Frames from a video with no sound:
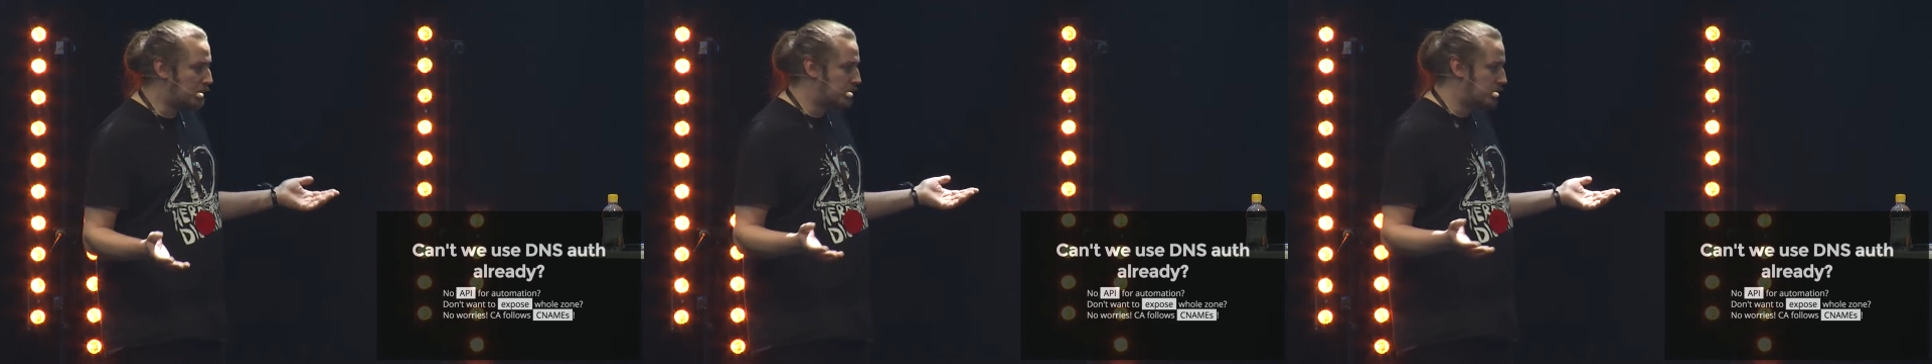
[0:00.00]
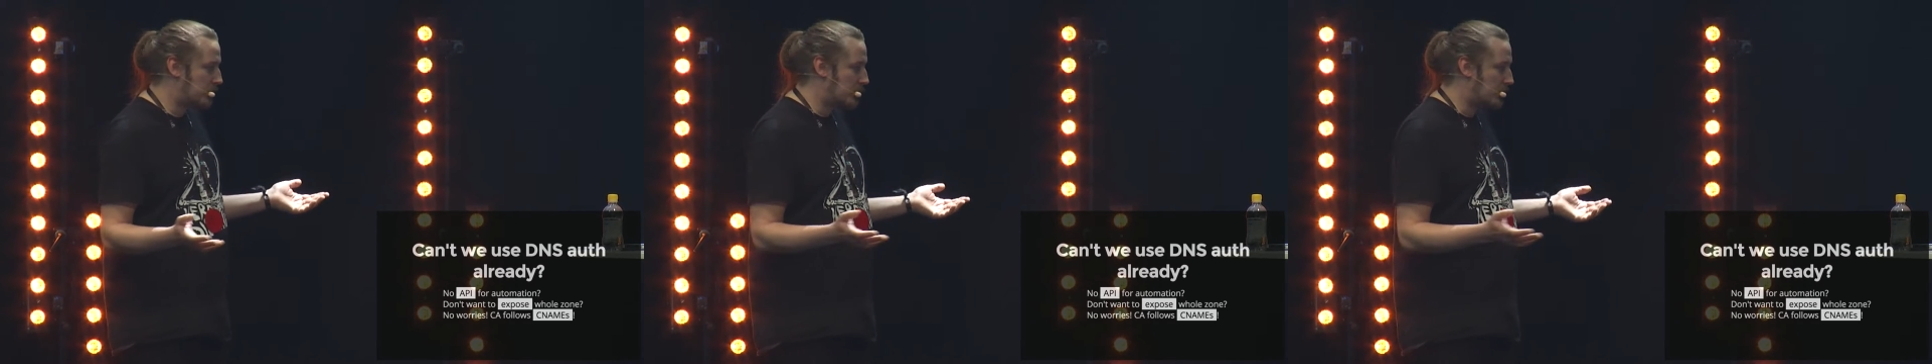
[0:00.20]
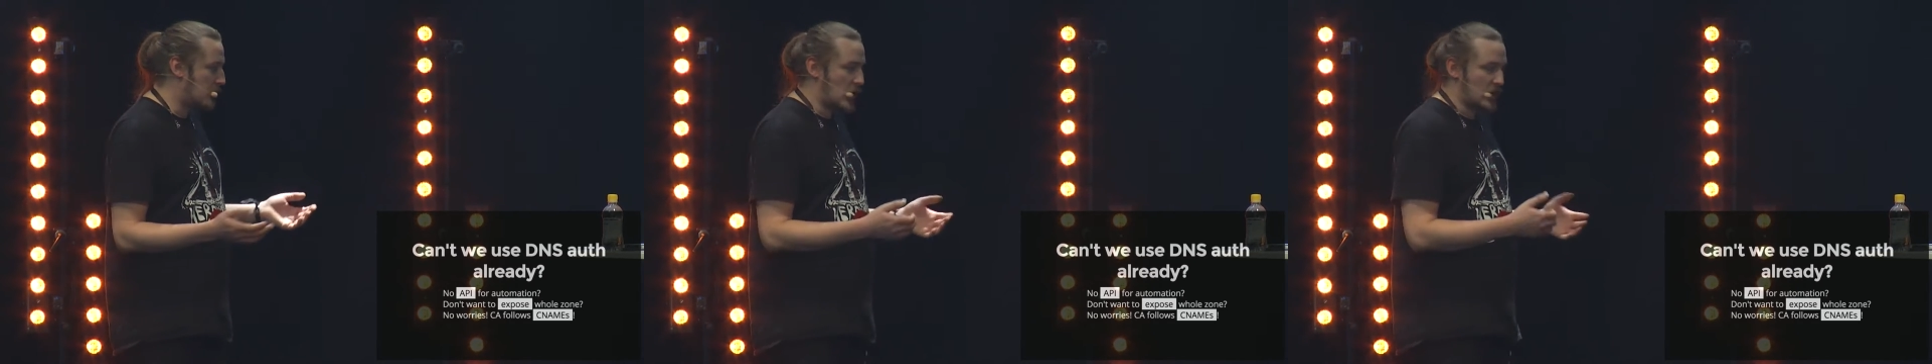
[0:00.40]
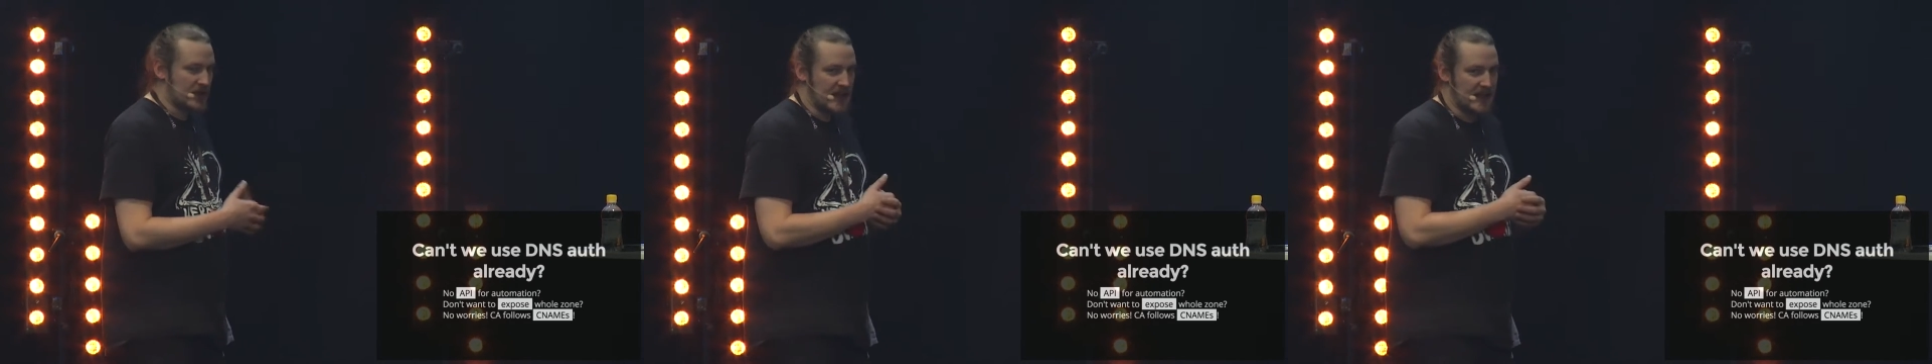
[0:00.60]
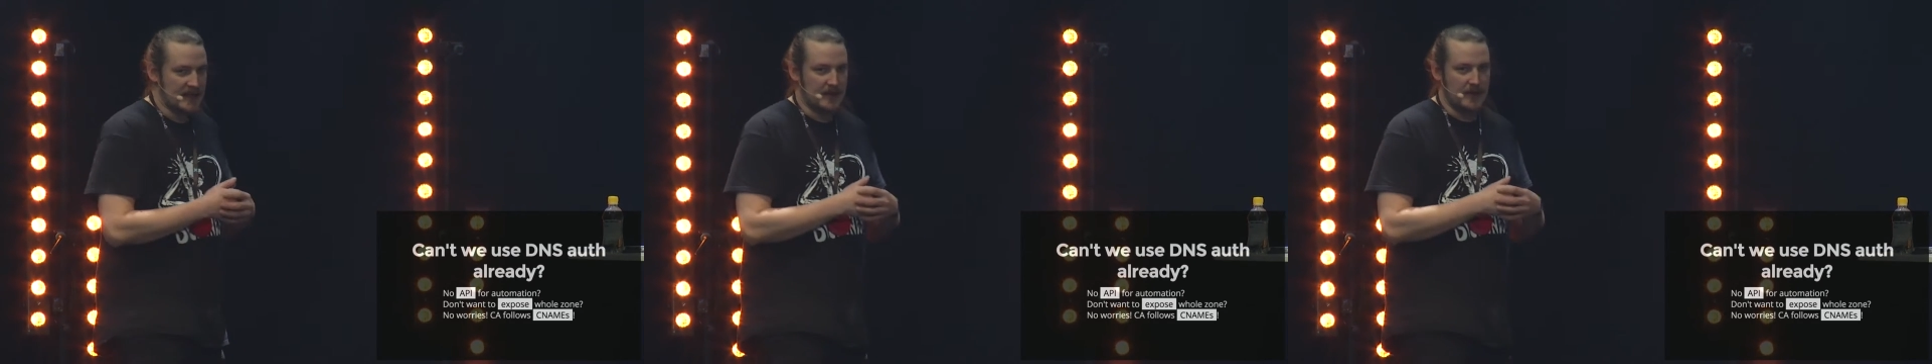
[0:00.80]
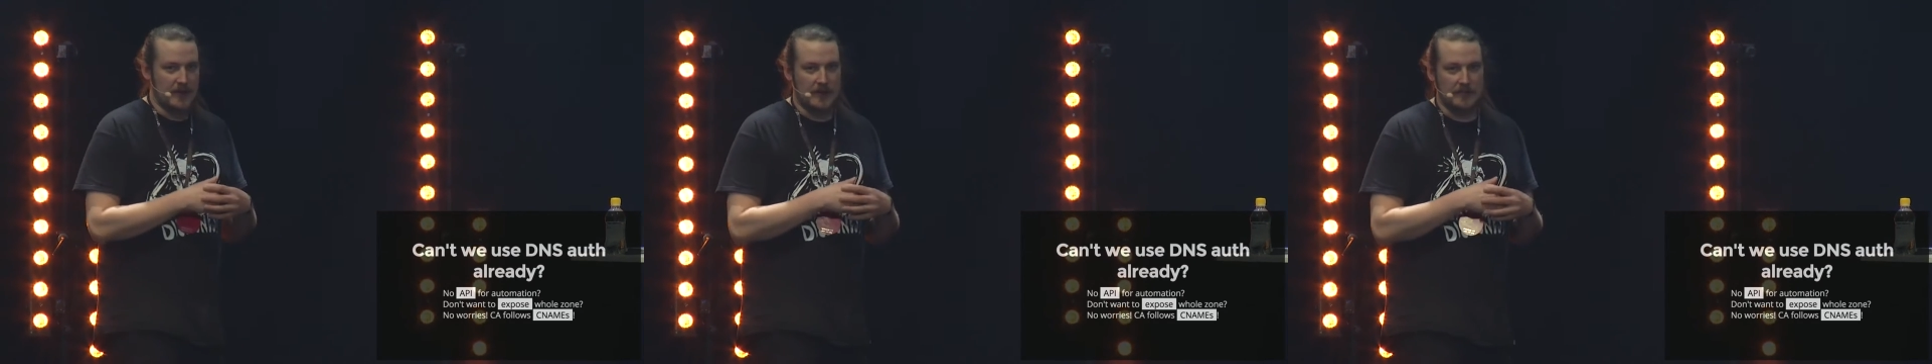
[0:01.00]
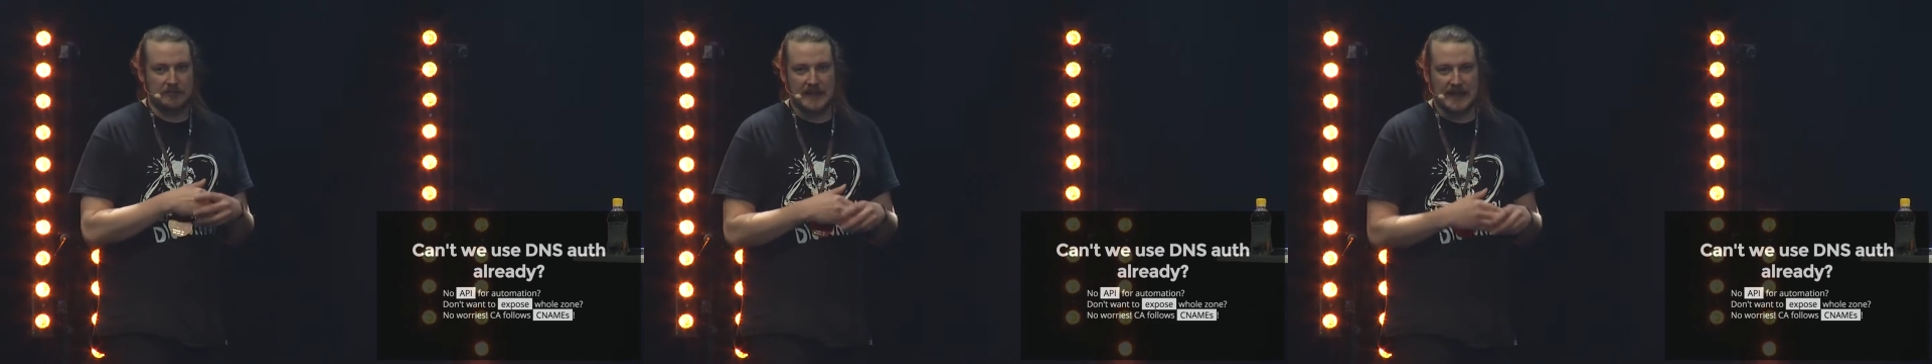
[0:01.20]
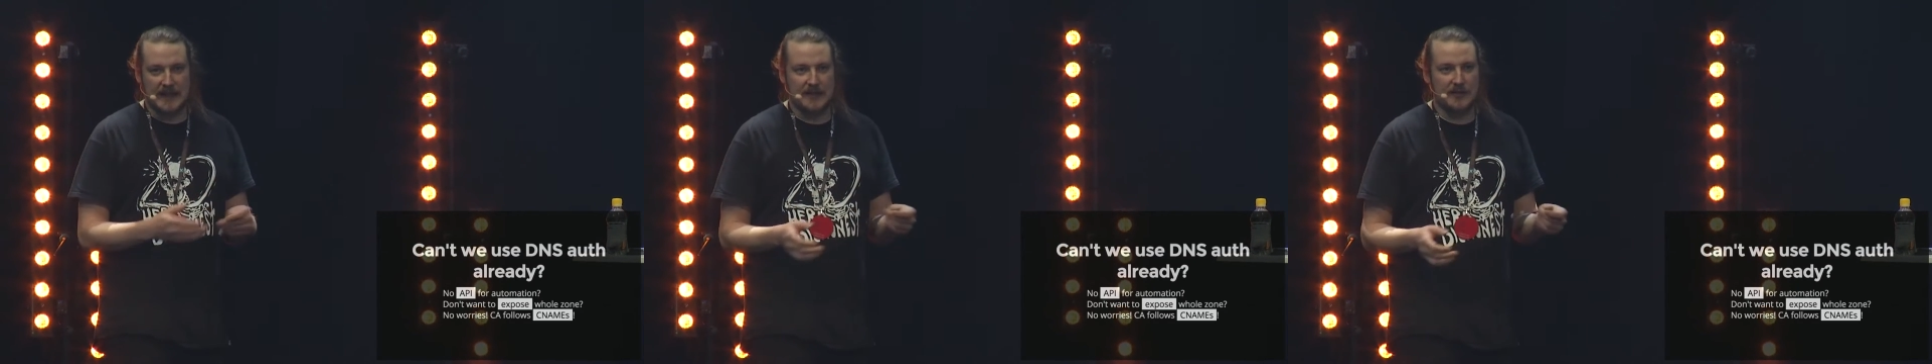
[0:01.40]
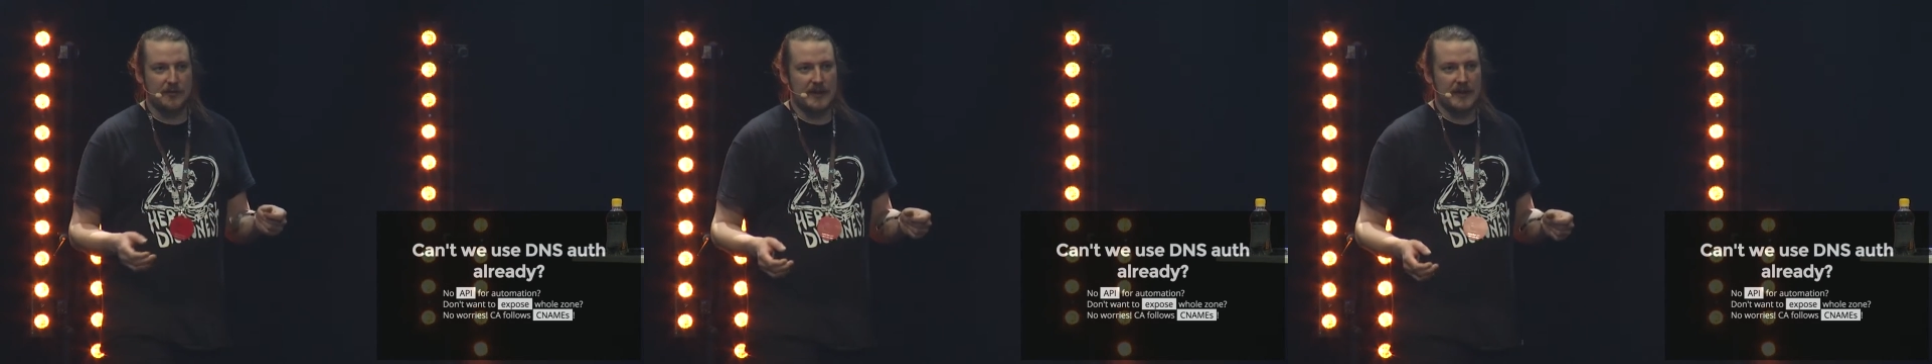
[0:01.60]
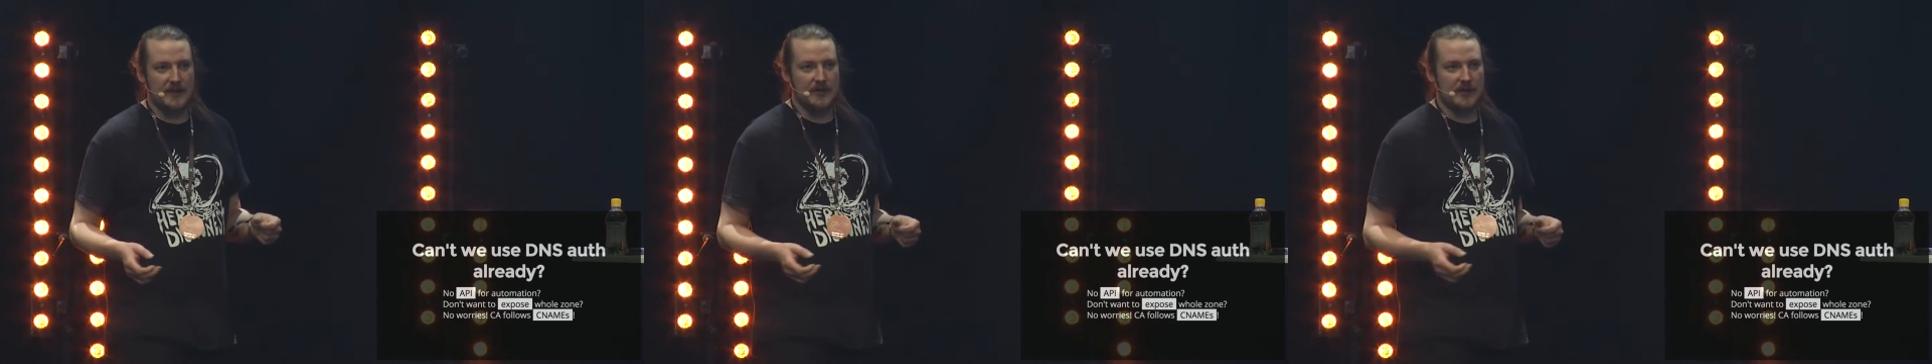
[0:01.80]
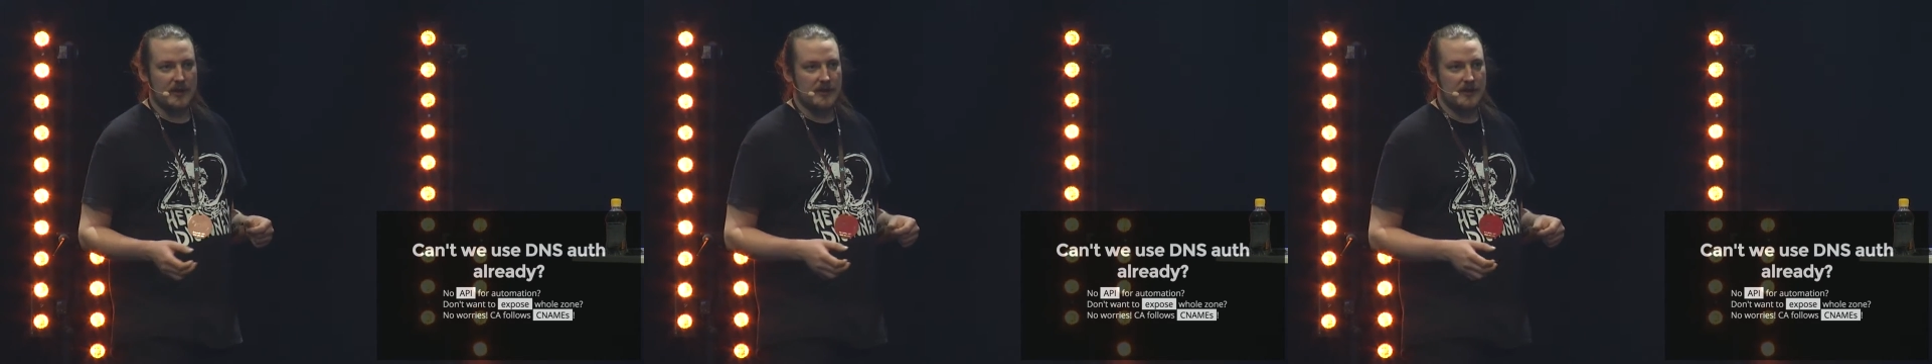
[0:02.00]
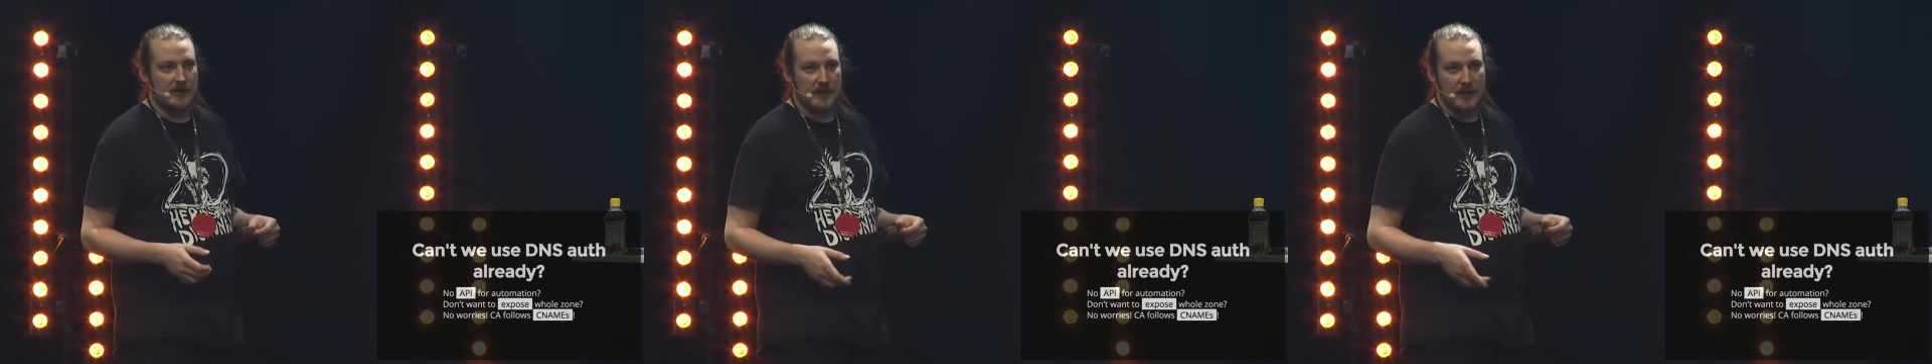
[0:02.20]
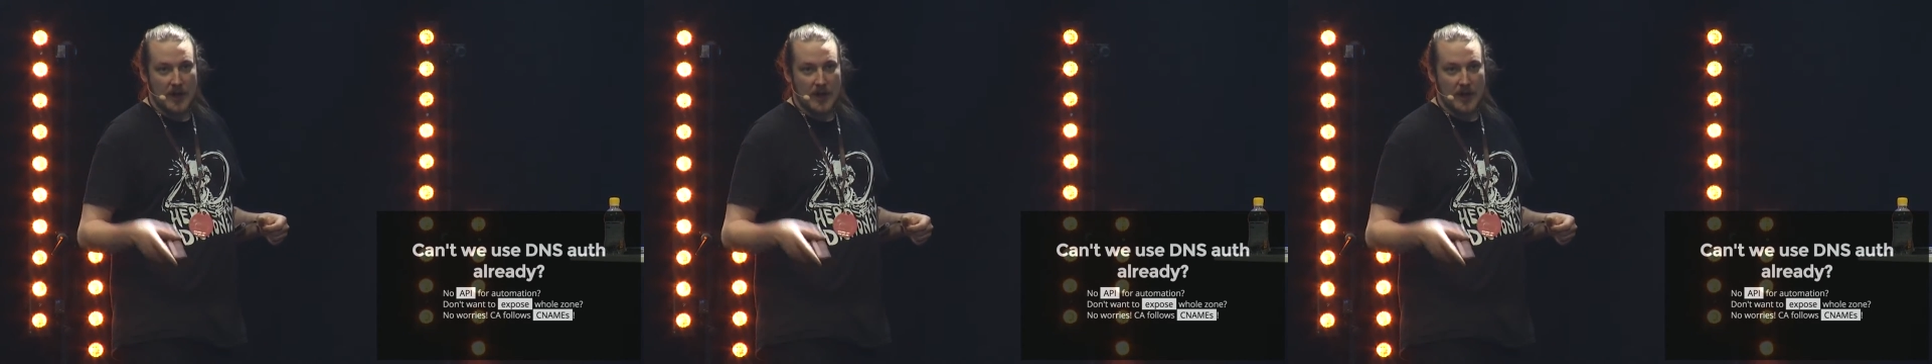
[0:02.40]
box has your DNS credentials.